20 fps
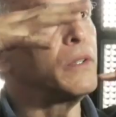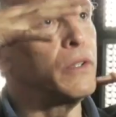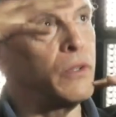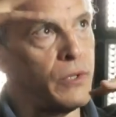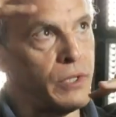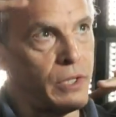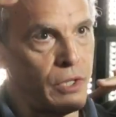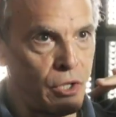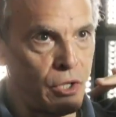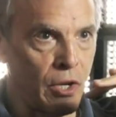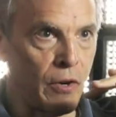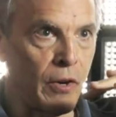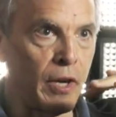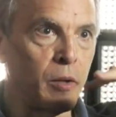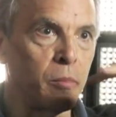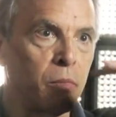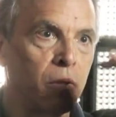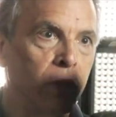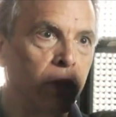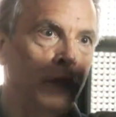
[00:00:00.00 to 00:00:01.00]
there is a sharing
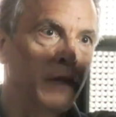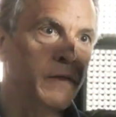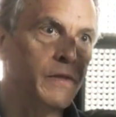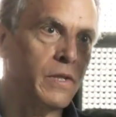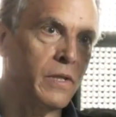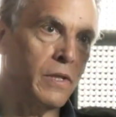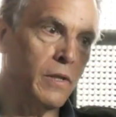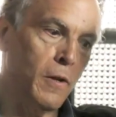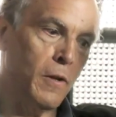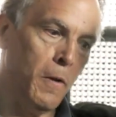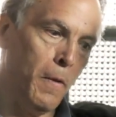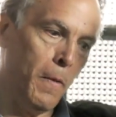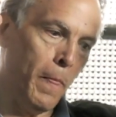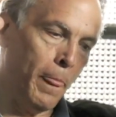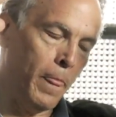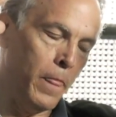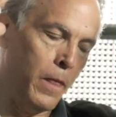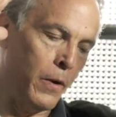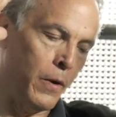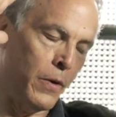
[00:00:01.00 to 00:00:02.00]
of beliefs,
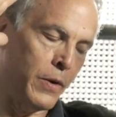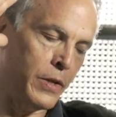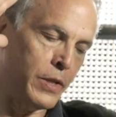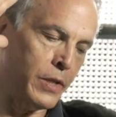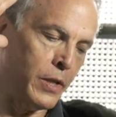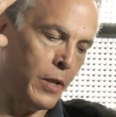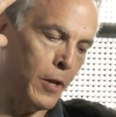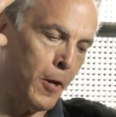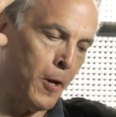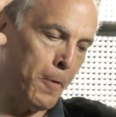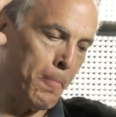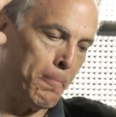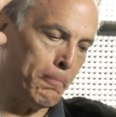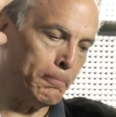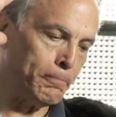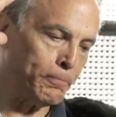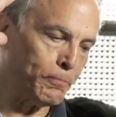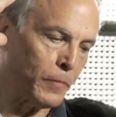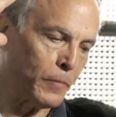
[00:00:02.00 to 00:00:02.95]
there is um,